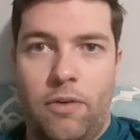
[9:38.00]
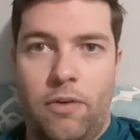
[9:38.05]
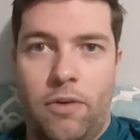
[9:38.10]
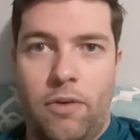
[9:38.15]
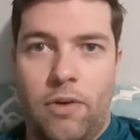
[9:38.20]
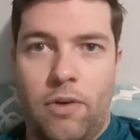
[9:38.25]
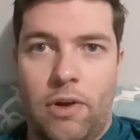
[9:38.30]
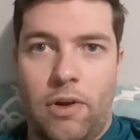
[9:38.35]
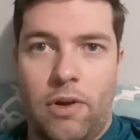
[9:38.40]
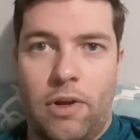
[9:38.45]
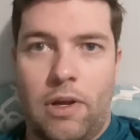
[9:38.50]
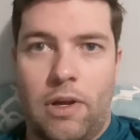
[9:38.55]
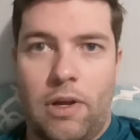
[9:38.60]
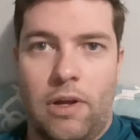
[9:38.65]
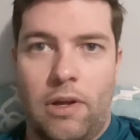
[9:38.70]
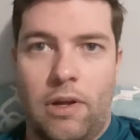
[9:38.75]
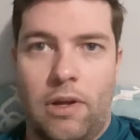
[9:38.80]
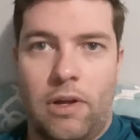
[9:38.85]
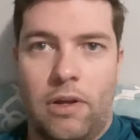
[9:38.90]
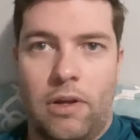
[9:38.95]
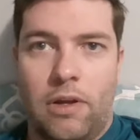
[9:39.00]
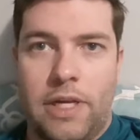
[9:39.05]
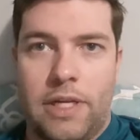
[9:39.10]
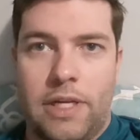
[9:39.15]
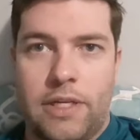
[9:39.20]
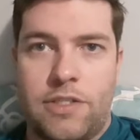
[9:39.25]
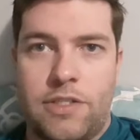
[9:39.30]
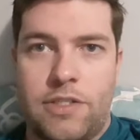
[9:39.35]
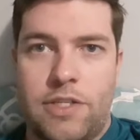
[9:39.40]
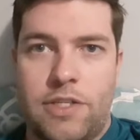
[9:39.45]

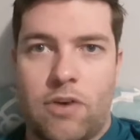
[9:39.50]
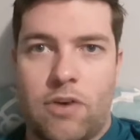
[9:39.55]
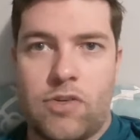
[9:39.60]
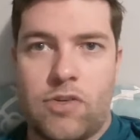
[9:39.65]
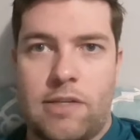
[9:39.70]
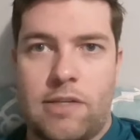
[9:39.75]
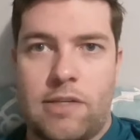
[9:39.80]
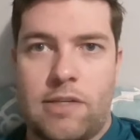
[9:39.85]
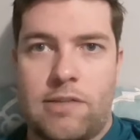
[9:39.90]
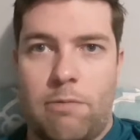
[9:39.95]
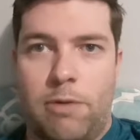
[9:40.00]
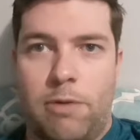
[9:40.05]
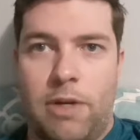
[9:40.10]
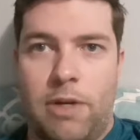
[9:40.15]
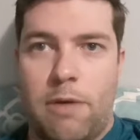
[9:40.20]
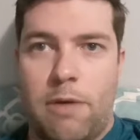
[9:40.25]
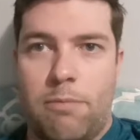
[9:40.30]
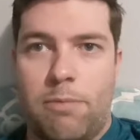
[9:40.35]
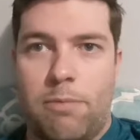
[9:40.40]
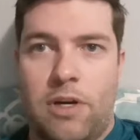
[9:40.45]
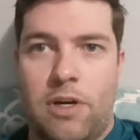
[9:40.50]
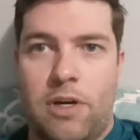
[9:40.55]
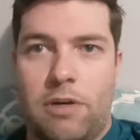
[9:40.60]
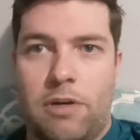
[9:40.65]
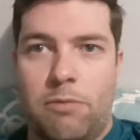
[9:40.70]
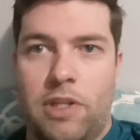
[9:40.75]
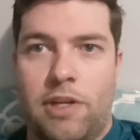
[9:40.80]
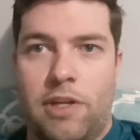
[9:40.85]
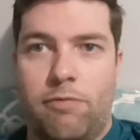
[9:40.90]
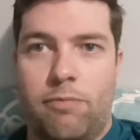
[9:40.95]
ANCR says, I'm in Lebanon.
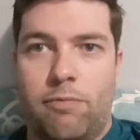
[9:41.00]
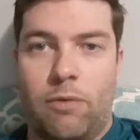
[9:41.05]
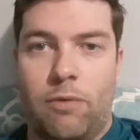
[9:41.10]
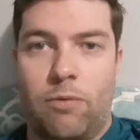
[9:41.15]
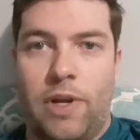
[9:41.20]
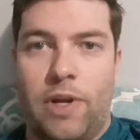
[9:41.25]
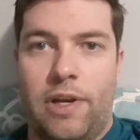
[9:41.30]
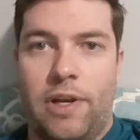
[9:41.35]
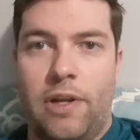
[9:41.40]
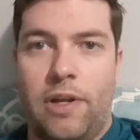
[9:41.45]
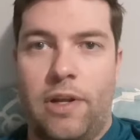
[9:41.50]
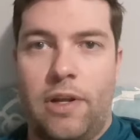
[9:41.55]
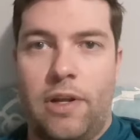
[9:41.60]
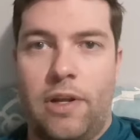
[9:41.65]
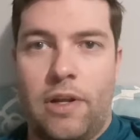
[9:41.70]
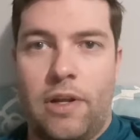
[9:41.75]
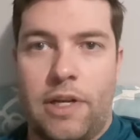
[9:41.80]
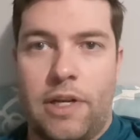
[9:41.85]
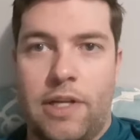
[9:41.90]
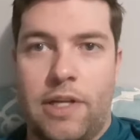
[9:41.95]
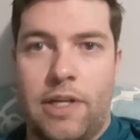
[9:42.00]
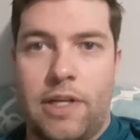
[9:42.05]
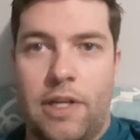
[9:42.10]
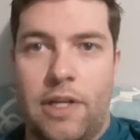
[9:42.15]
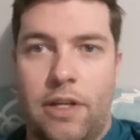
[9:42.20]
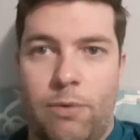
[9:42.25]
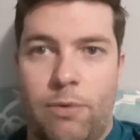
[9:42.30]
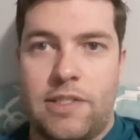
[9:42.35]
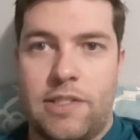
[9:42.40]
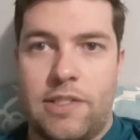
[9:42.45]
Believe me when I tell you
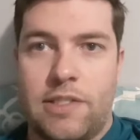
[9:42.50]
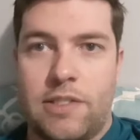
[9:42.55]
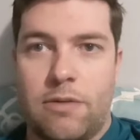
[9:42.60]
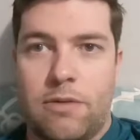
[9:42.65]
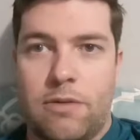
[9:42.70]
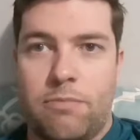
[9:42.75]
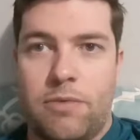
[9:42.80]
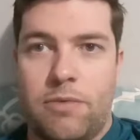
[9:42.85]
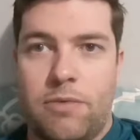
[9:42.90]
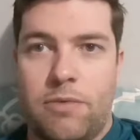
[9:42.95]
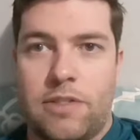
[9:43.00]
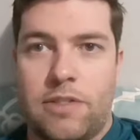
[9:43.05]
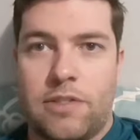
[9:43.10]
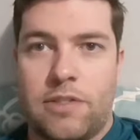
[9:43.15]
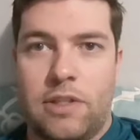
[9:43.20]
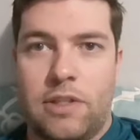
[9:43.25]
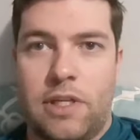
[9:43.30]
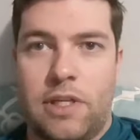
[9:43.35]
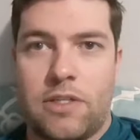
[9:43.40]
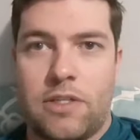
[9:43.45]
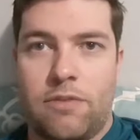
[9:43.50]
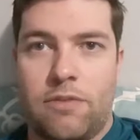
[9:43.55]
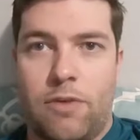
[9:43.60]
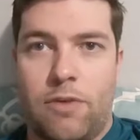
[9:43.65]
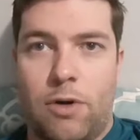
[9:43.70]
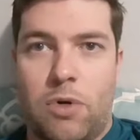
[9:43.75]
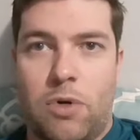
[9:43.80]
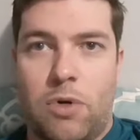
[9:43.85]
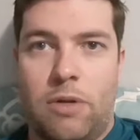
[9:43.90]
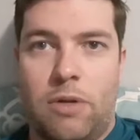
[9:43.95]
racism is the least of our
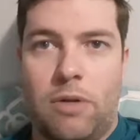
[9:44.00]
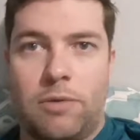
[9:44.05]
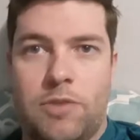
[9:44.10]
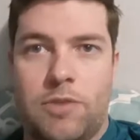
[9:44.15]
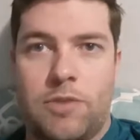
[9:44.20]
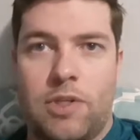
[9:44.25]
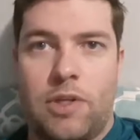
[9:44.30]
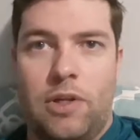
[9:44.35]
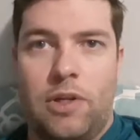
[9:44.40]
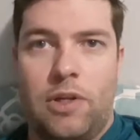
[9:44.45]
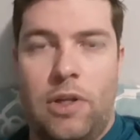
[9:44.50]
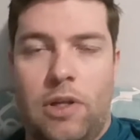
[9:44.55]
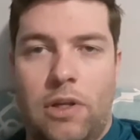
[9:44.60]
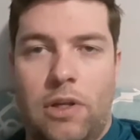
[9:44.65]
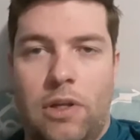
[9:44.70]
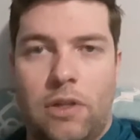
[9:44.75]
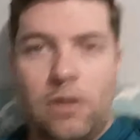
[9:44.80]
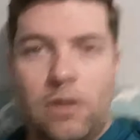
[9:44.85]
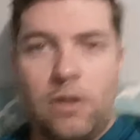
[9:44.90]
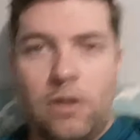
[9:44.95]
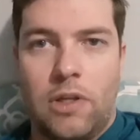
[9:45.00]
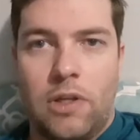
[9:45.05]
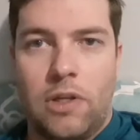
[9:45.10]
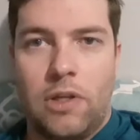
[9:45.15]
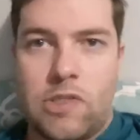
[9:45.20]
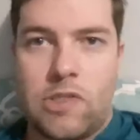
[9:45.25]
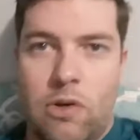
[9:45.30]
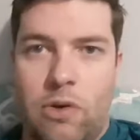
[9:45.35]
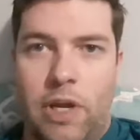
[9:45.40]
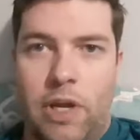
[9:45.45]
problems.
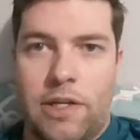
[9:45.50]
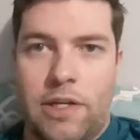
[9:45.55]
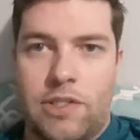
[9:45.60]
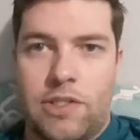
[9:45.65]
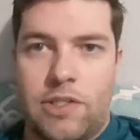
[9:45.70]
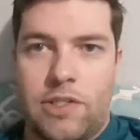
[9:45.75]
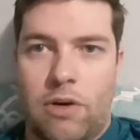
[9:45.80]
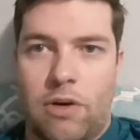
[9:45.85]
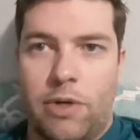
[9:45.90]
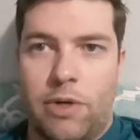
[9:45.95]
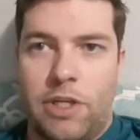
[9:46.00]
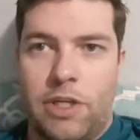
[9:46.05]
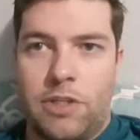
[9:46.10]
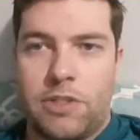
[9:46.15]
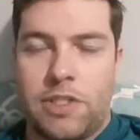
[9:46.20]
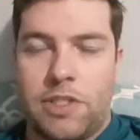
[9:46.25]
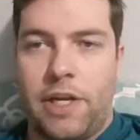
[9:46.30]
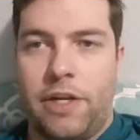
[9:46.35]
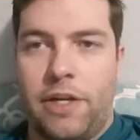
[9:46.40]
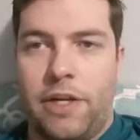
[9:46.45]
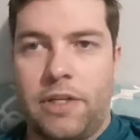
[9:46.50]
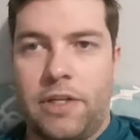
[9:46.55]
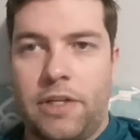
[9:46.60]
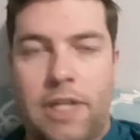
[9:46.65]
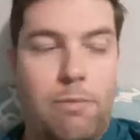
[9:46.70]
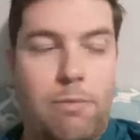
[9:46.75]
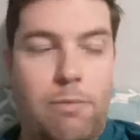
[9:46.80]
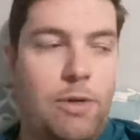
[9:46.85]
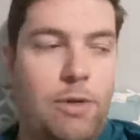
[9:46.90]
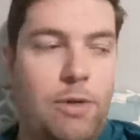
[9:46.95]
So, ANCR, when you say you're in
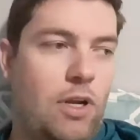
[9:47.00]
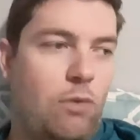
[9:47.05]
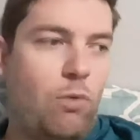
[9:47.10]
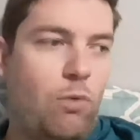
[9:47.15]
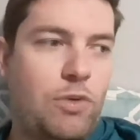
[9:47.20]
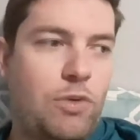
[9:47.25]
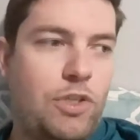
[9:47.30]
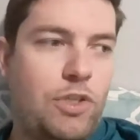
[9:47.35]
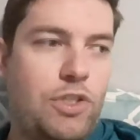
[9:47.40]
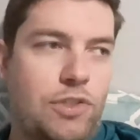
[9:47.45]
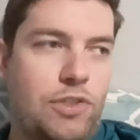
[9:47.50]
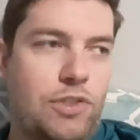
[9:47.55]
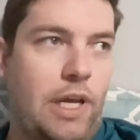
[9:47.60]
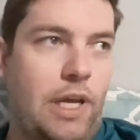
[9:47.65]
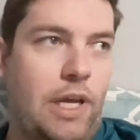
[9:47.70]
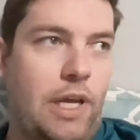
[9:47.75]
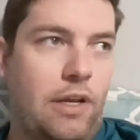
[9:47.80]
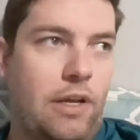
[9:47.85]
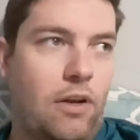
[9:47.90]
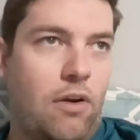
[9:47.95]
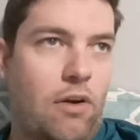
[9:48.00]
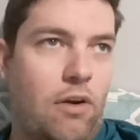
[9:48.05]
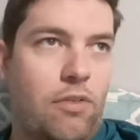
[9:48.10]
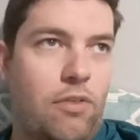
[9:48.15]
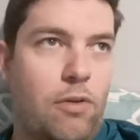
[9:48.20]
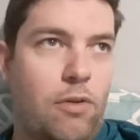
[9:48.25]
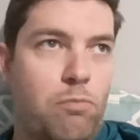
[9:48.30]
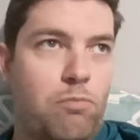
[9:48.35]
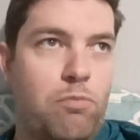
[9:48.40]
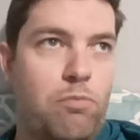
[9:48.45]
Lebanon, what would you say are
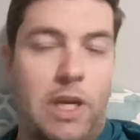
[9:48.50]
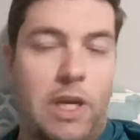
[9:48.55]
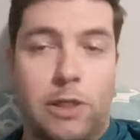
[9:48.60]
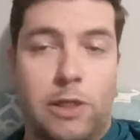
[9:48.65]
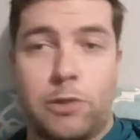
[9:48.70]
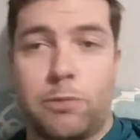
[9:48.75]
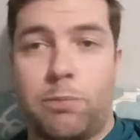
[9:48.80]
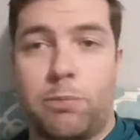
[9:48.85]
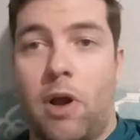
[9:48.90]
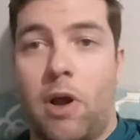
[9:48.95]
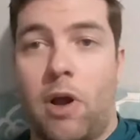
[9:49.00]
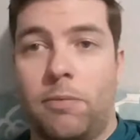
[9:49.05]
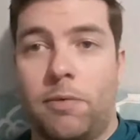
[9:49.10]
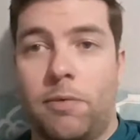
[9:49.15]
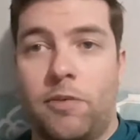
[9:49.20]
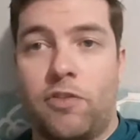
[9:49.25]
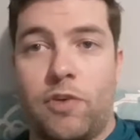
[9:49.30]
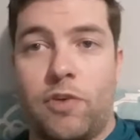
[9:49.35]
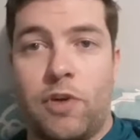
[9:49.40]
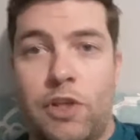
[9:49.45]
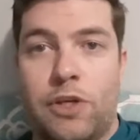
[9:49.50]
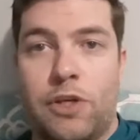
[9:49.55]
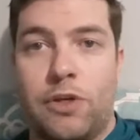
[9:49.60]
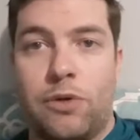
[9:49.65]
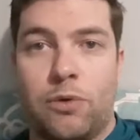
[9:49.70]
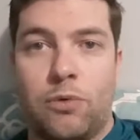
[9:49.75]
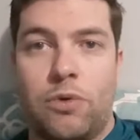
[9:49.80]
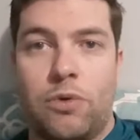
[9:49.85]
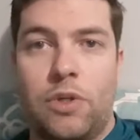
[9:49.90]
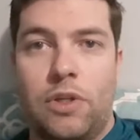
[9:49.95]
the biggest problems for
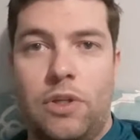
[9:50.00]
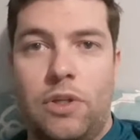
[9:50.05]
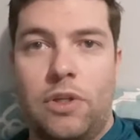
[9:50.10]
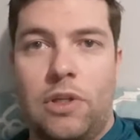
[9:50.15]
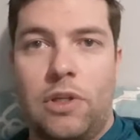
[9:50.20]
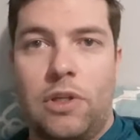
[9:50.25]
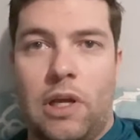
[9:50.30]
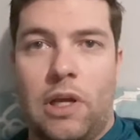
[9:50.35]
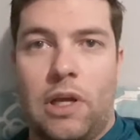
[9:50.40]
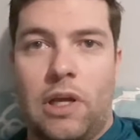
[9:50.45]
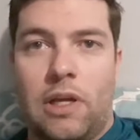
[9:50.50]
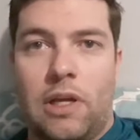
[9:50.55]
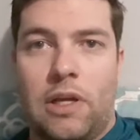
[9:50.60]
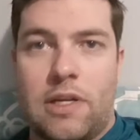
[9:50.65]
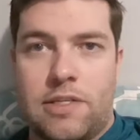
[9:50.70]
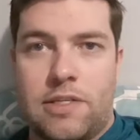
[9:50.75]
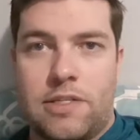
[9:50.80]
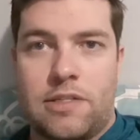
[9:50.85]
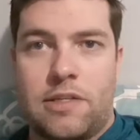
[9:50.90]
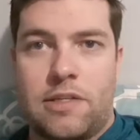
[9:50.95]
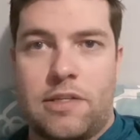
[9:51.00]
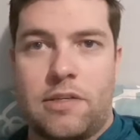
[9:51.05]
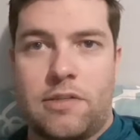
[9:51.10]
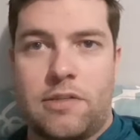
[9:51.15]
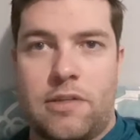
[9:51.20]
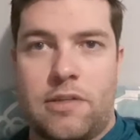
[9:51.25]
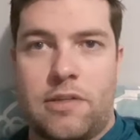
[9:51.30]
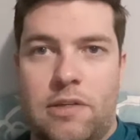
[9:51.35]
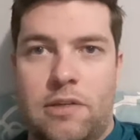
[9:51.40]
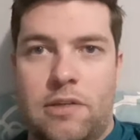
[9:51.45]
you as a
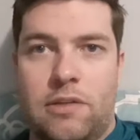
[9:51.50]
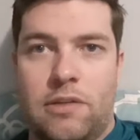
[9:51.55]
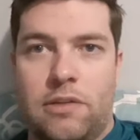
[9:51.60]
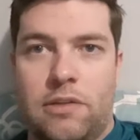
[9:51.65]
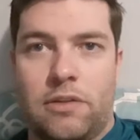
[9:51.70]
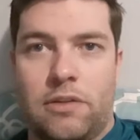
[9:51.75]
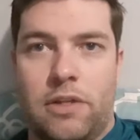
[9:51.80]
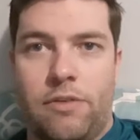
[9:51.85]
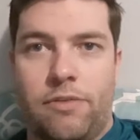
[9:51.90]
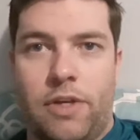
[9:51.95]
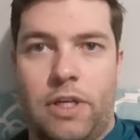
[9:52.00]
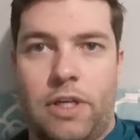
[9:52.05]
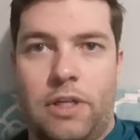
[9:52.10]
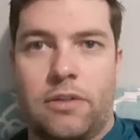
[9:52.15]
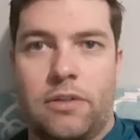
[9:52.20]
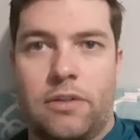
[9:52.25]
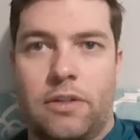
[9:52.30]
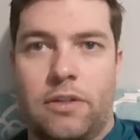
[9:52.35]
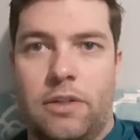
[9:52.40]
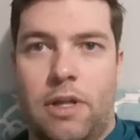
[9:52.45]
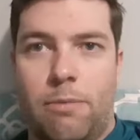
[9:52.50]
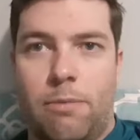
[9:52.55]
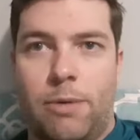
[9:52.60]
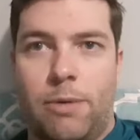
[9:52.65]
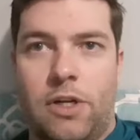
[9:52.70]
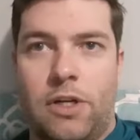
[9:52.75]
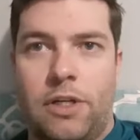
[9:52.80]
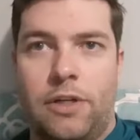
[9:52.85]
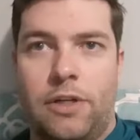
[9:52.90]
citizen living in Lebanon?